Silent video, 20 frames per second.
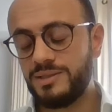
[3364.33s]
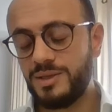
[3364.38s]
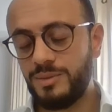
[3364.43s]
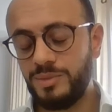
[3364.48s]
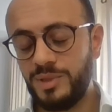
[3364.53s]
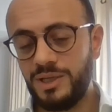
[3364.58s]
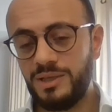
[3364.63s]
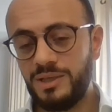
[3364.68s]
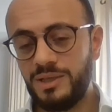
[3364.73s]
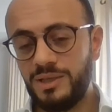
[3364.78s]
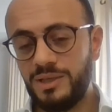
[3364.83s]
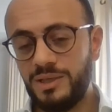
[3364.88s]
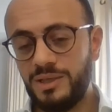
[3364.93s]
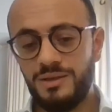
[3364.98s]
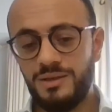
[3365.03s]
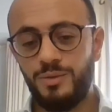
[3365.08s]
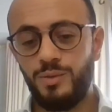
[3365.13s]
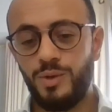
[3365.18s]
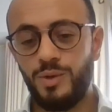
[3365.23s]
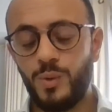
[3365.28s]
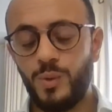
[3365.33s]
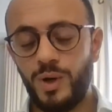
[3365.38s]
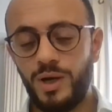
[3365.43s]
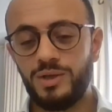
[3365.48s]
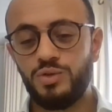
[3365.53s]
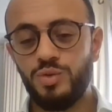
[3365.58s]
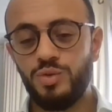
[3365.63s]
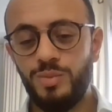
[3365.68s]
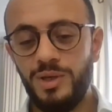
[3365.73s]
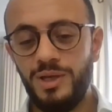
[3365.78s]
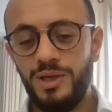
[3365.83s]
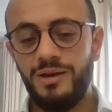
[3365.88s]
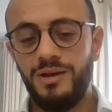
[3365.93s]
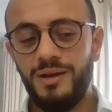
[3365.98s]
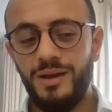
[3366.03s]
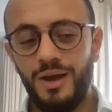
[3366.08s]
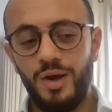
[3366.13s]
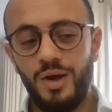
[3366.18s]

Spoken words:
something that is required to be